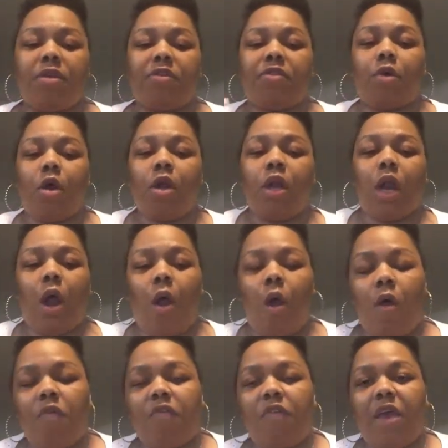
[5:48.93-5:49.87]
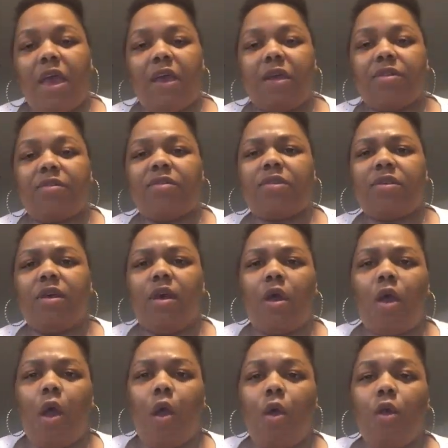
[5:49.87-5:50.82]
it started off as
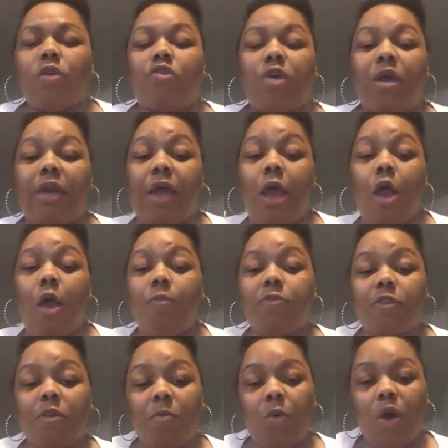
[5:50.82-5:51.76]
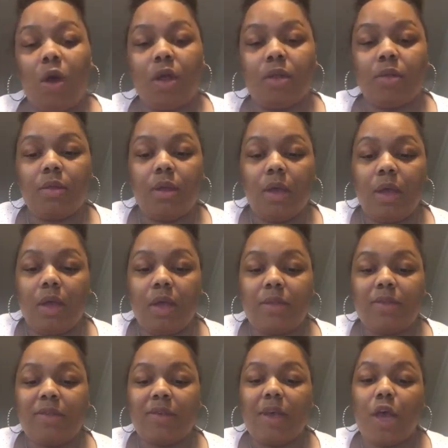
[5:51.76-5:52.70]
her trying to help someone
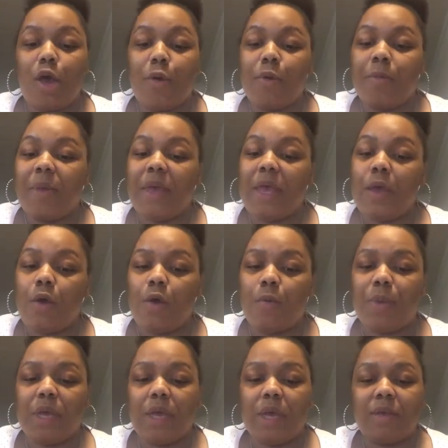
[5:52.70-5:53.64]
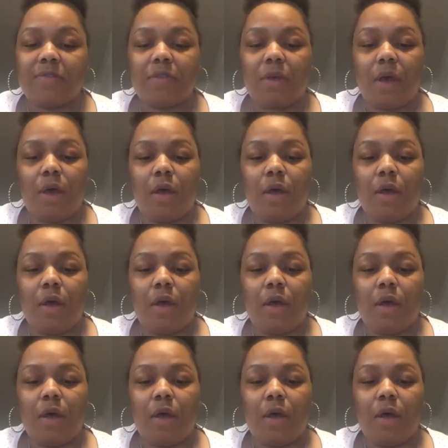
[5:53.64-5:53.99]
to help him heal because